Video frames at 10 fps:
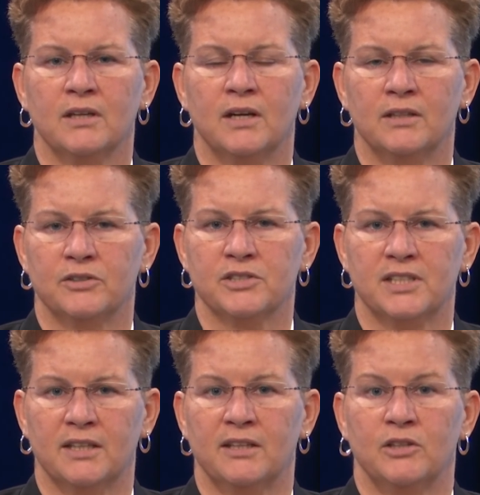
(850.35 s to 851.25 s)

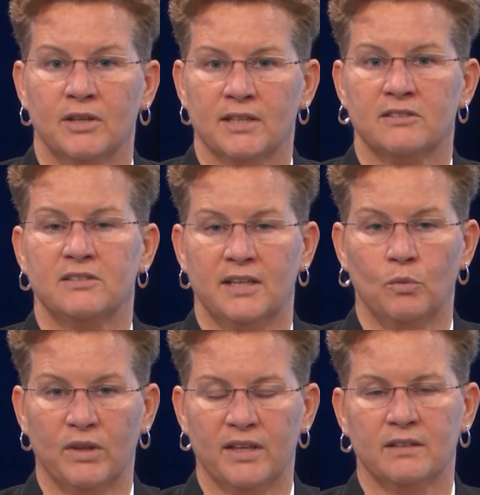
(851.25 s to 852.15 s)
understanding that you got to stay
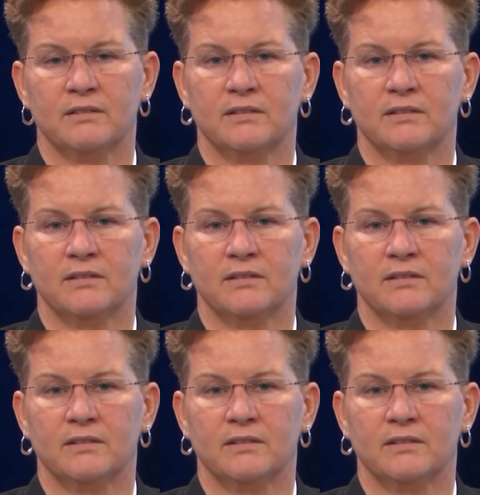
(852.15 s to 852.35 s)
with it